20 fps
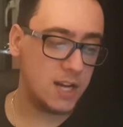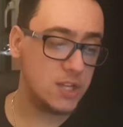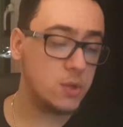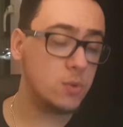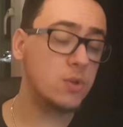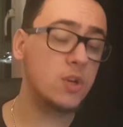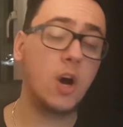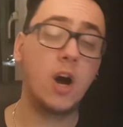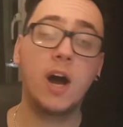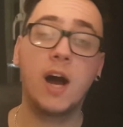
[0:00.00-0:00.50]

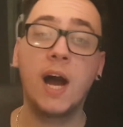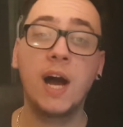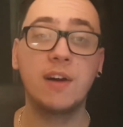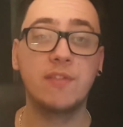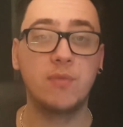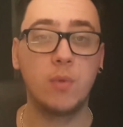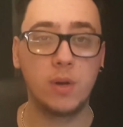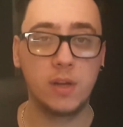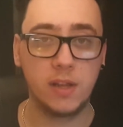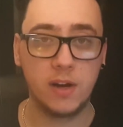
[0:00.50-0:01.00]
I do not
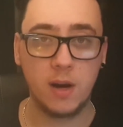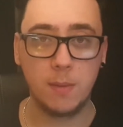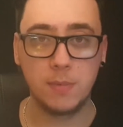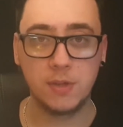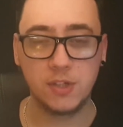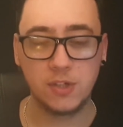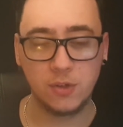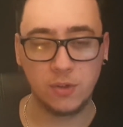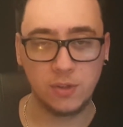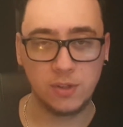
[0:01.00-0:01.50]
have one of their
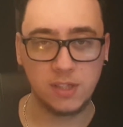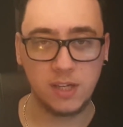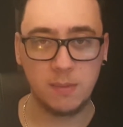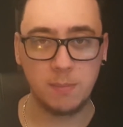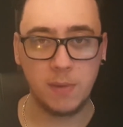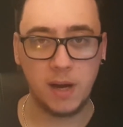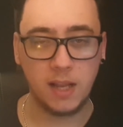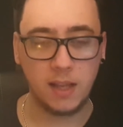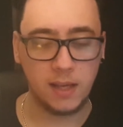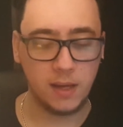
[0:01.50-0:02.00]
episodes
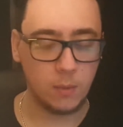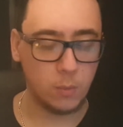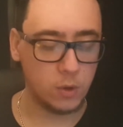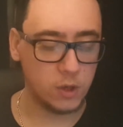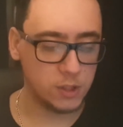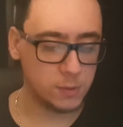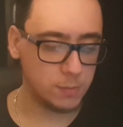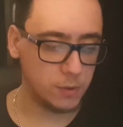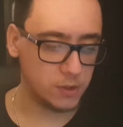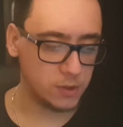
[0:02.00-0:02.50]
in my
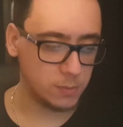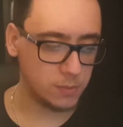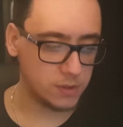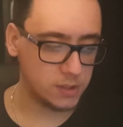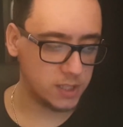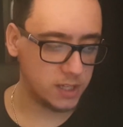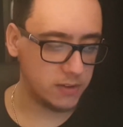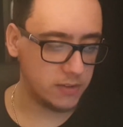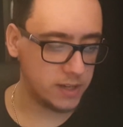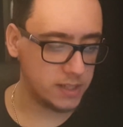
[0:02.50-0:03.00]
worst
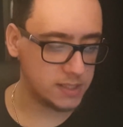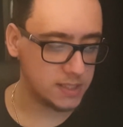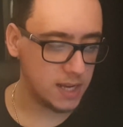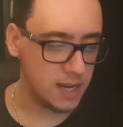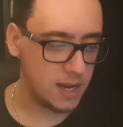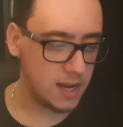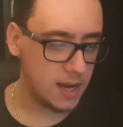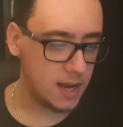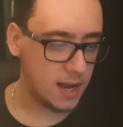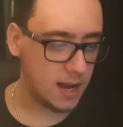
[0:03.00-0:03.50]
possible series.